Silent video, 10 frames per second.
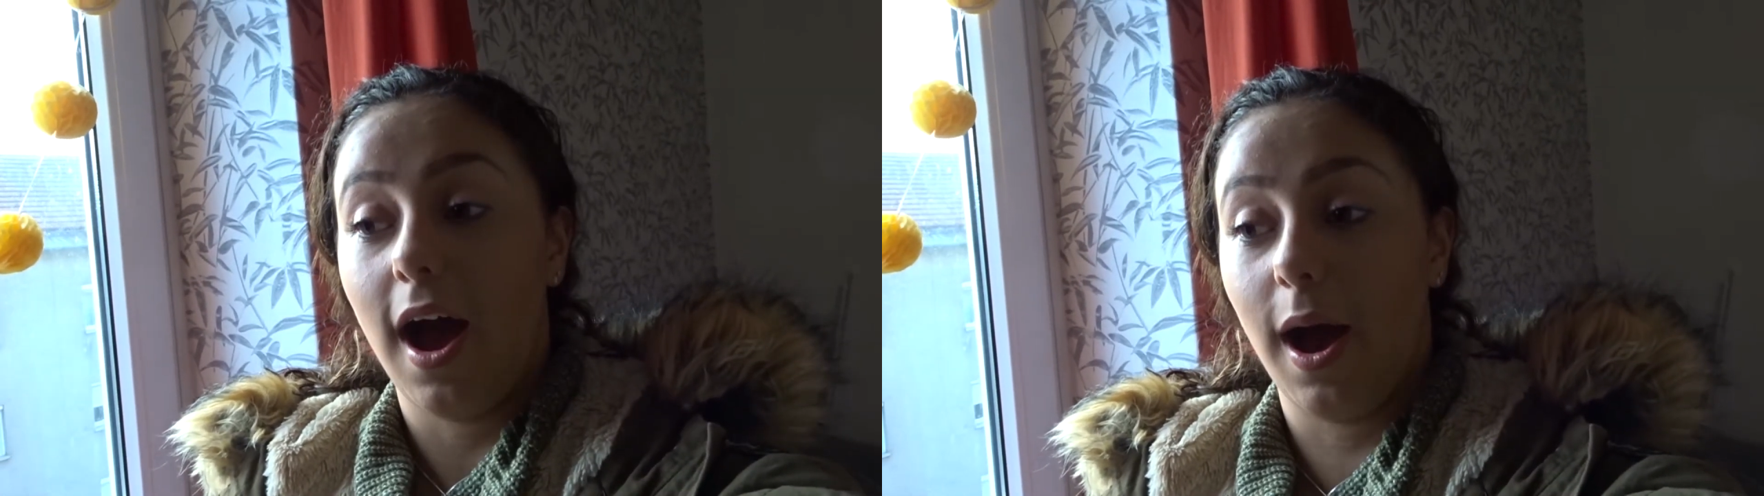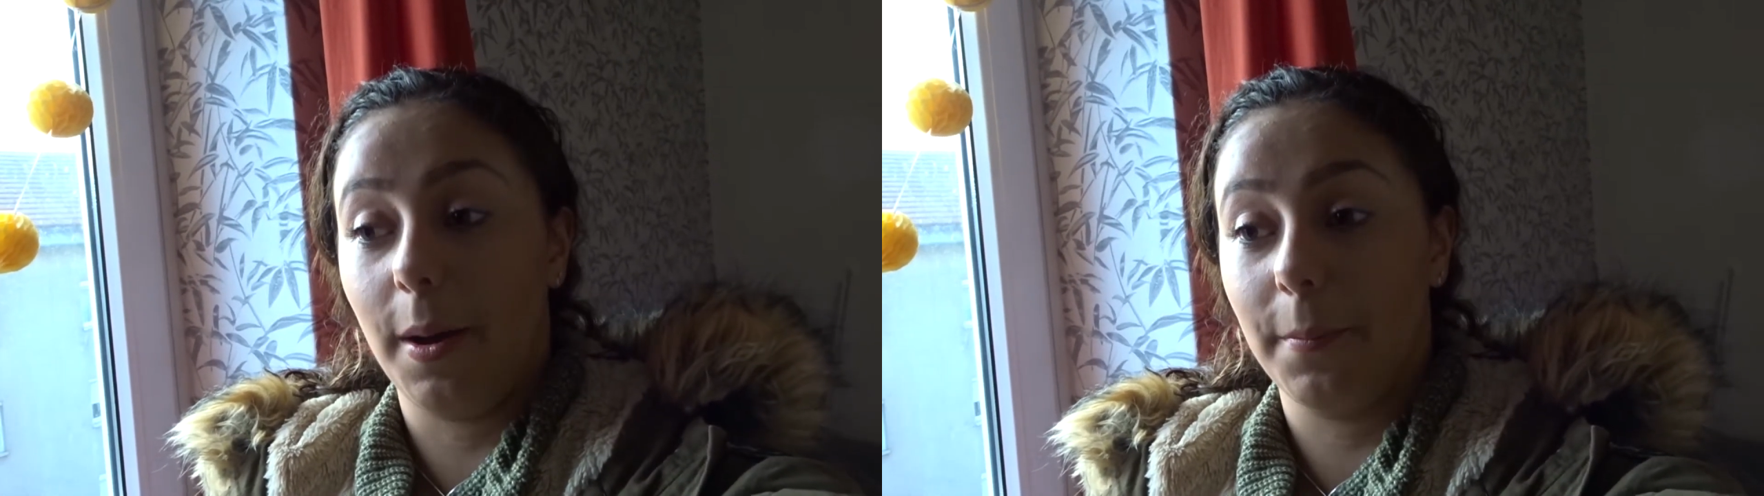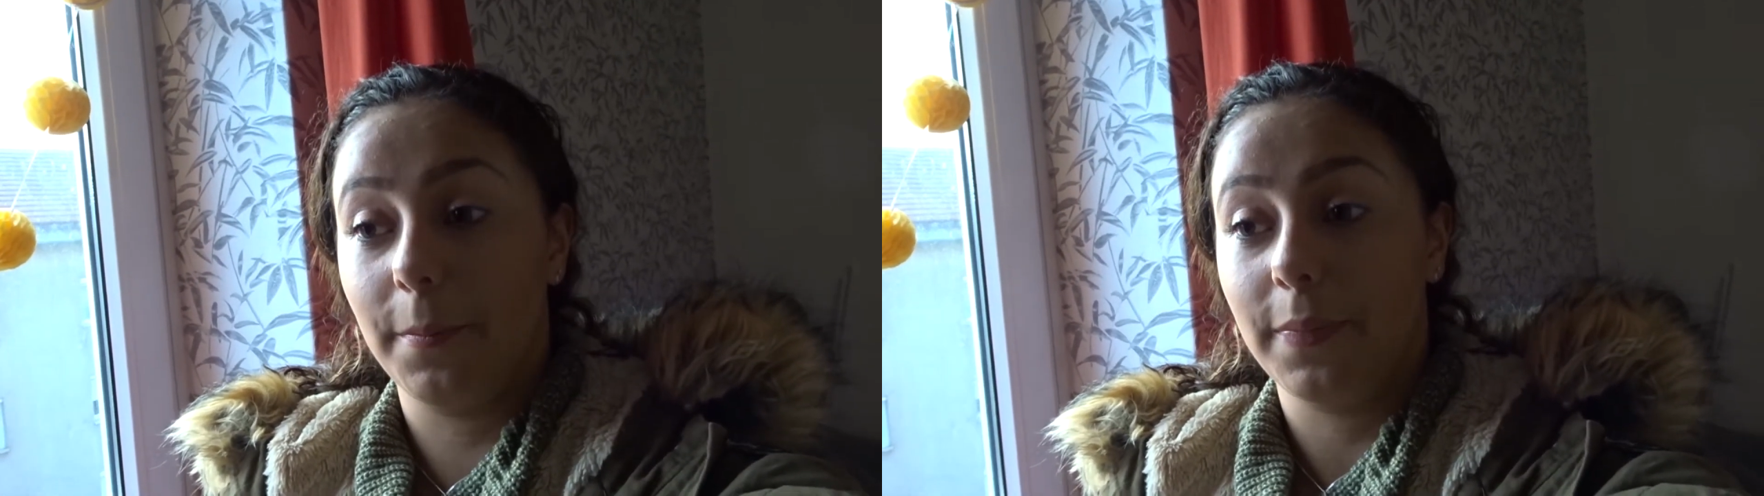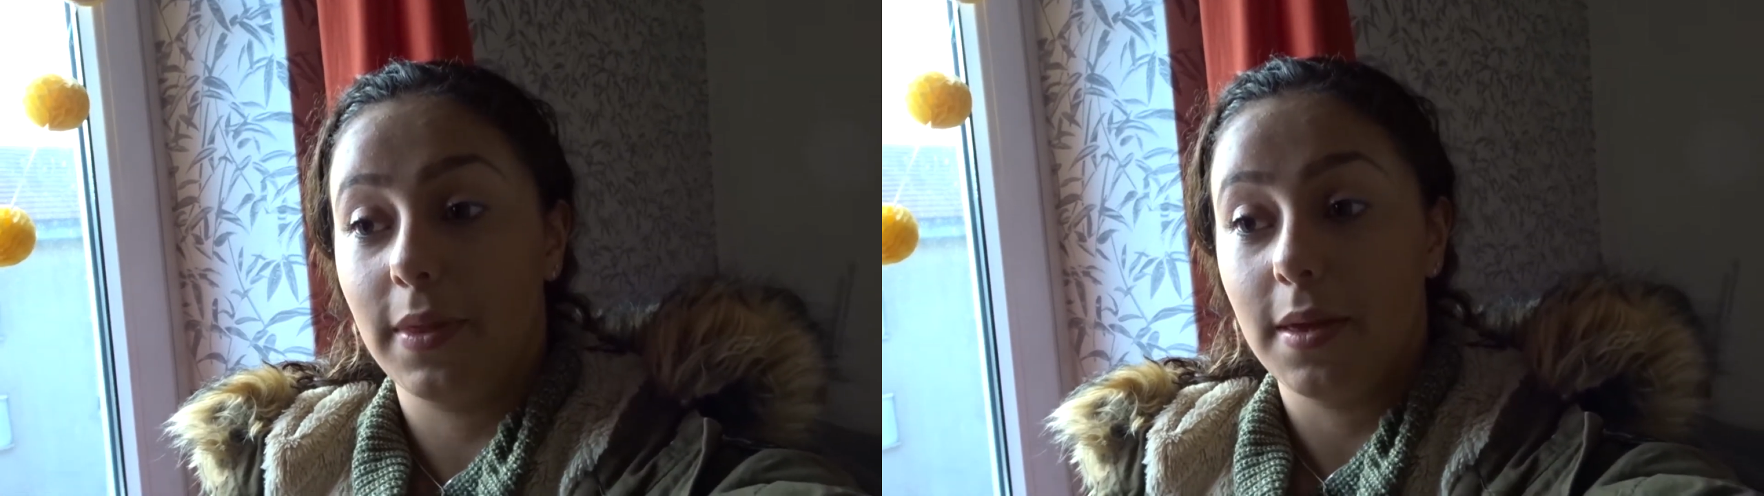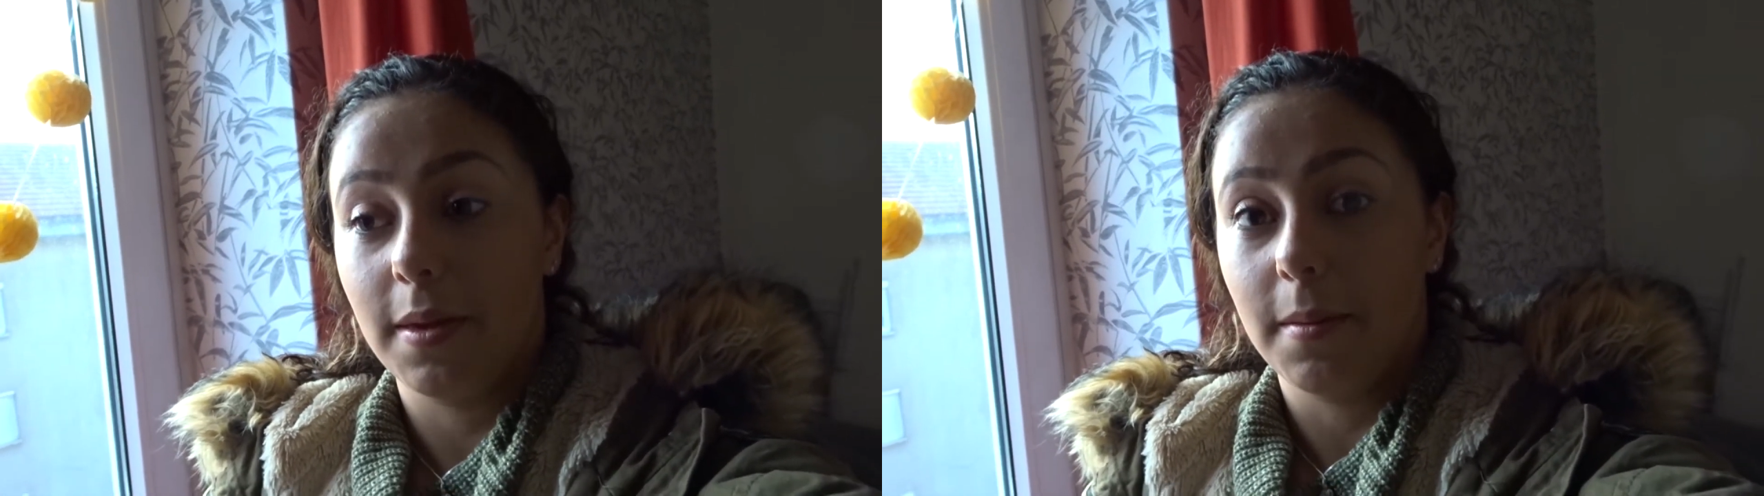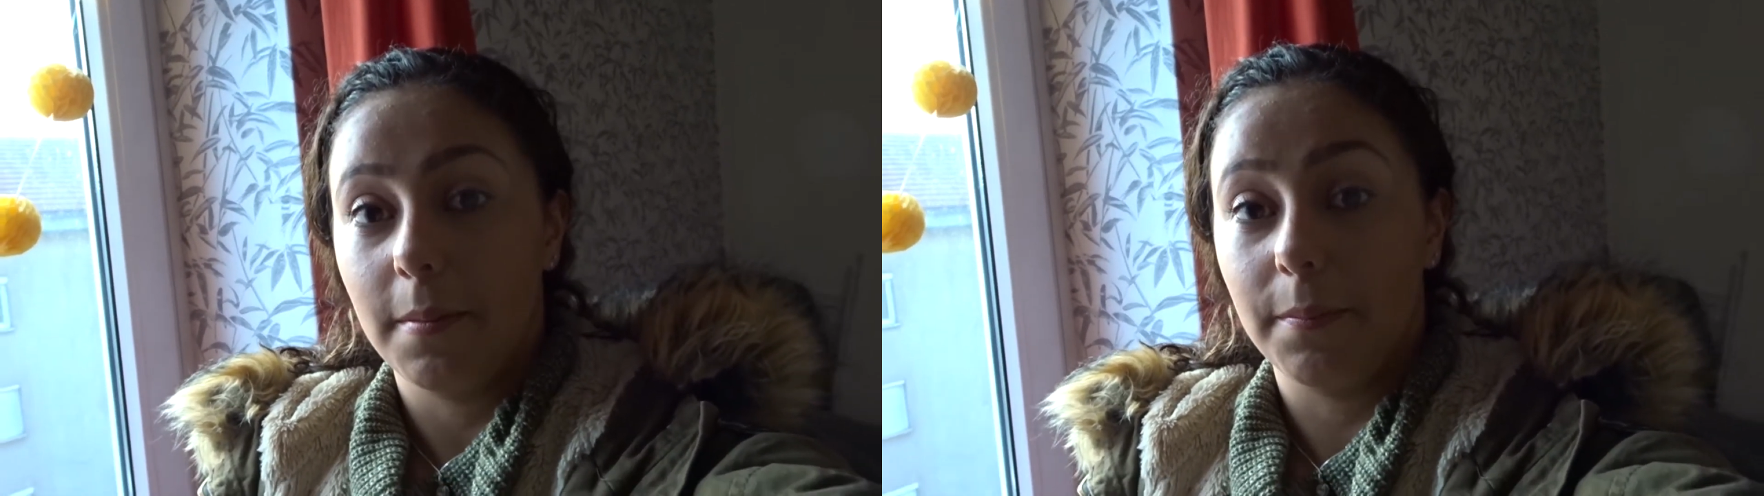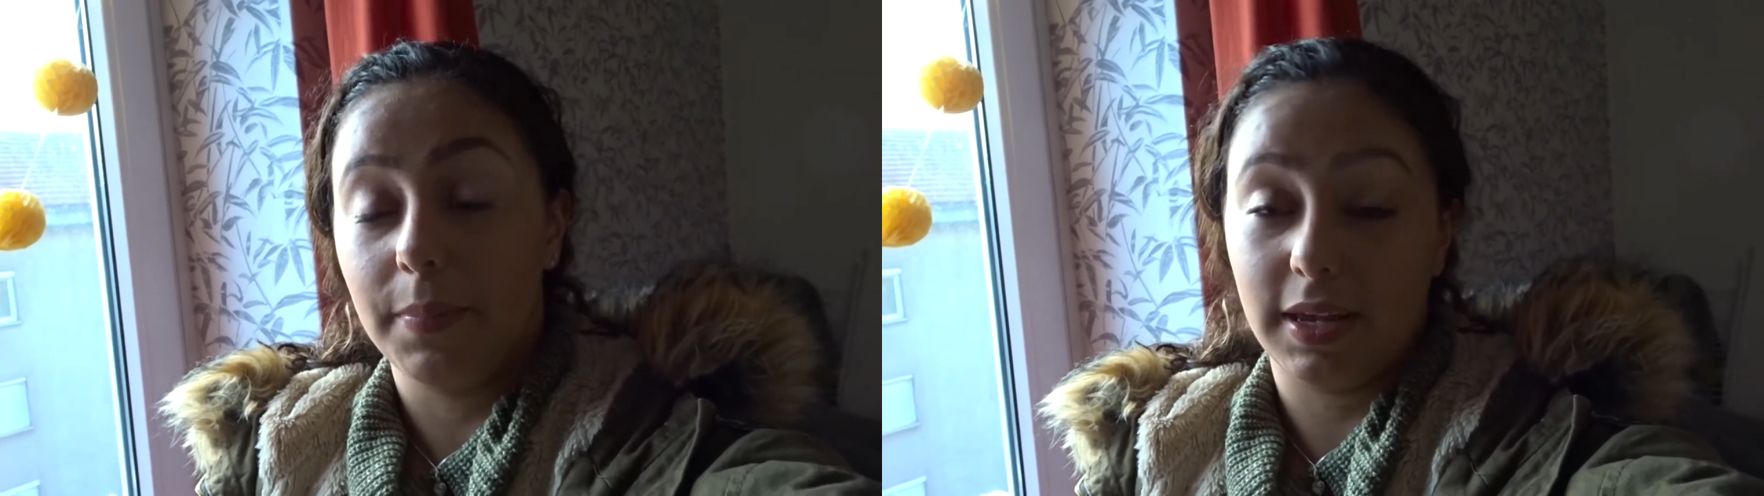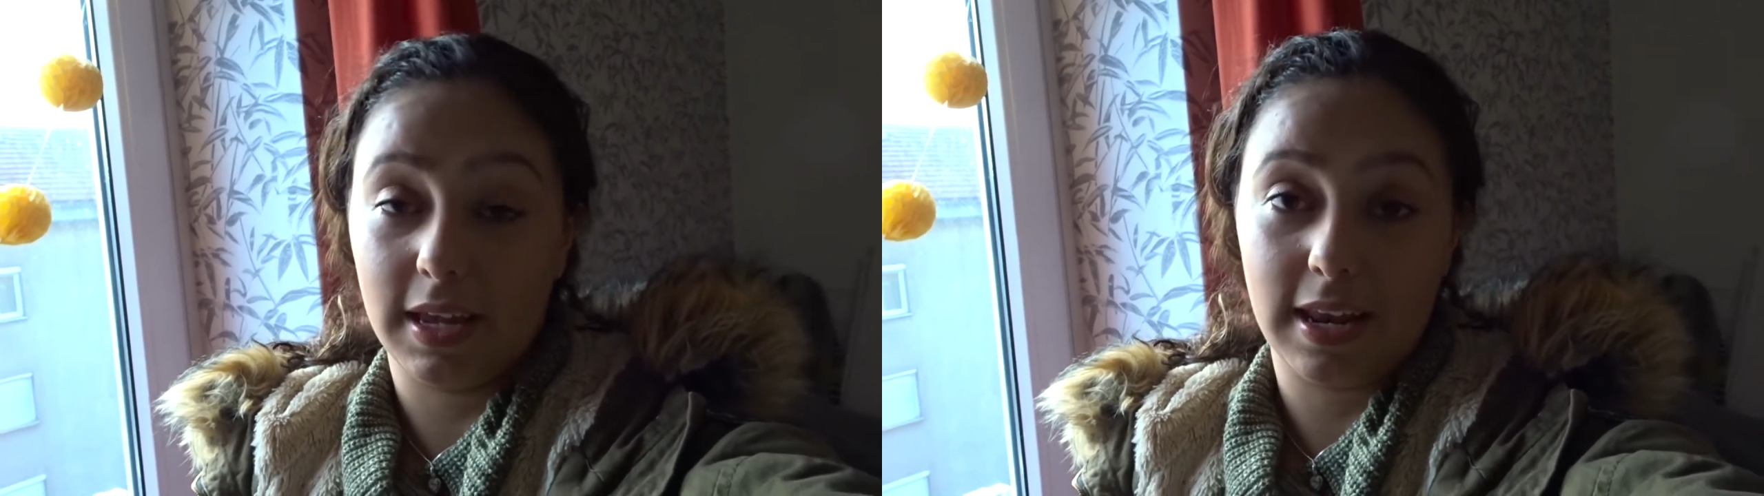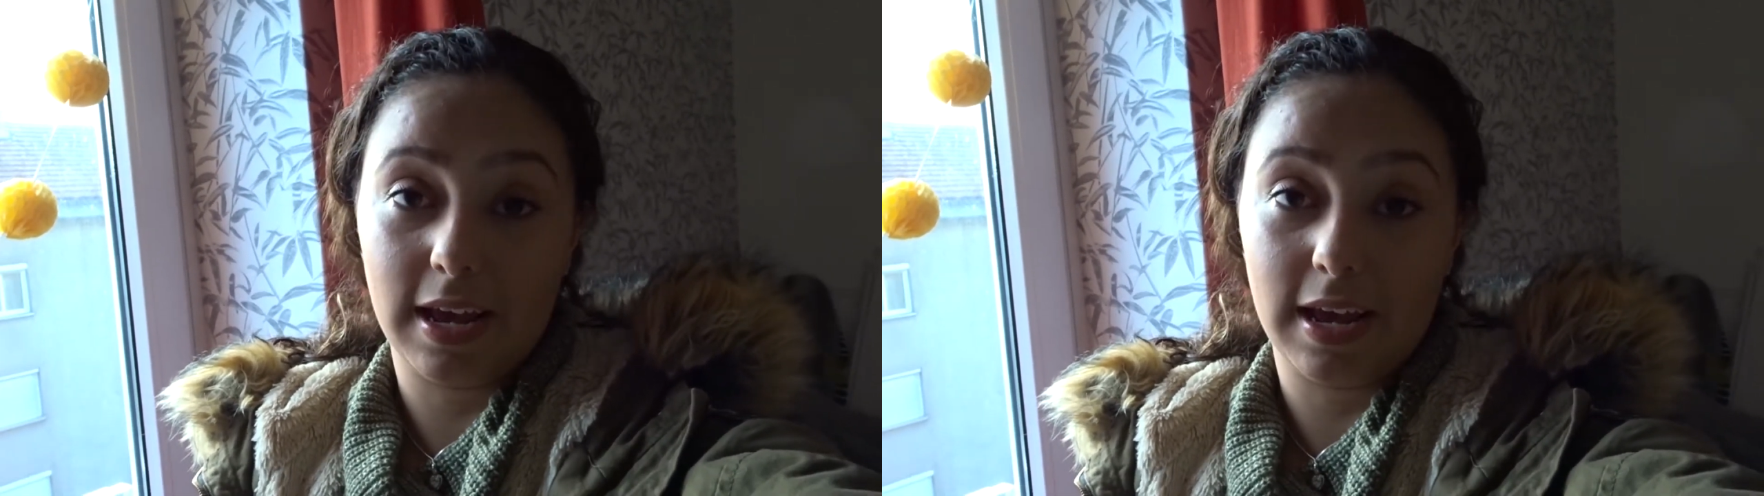Um, but yeah,